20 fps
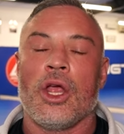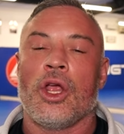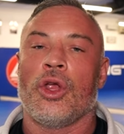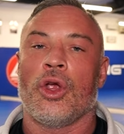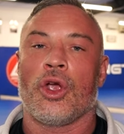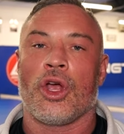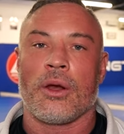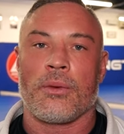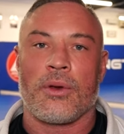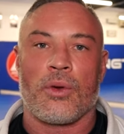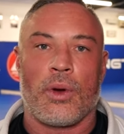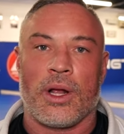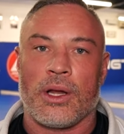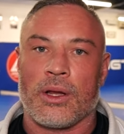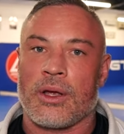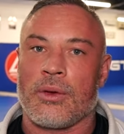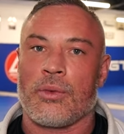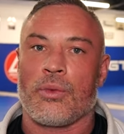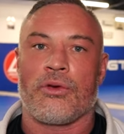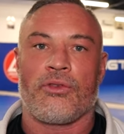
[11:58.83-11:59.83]
you're going to be
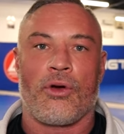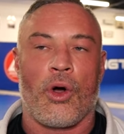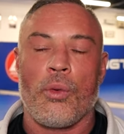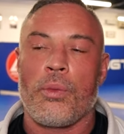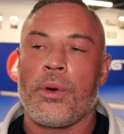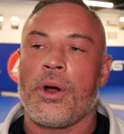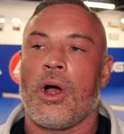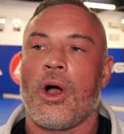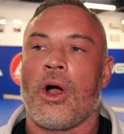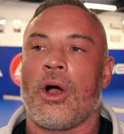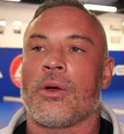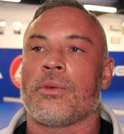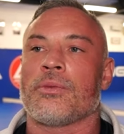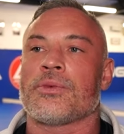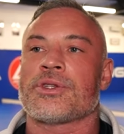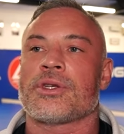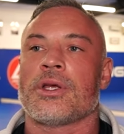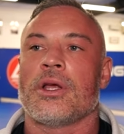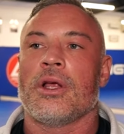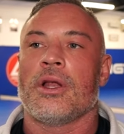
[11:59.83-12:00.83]
welcomed with open
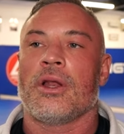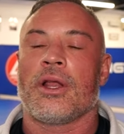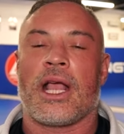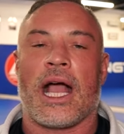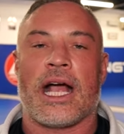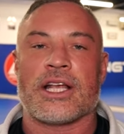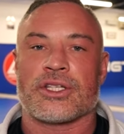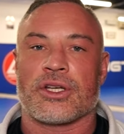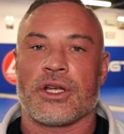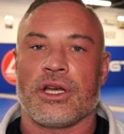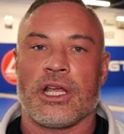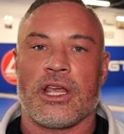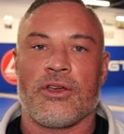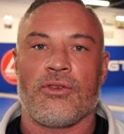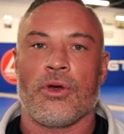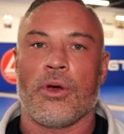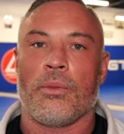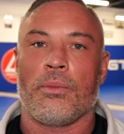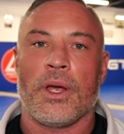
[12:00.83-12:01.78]
arms. Guys are going to give you a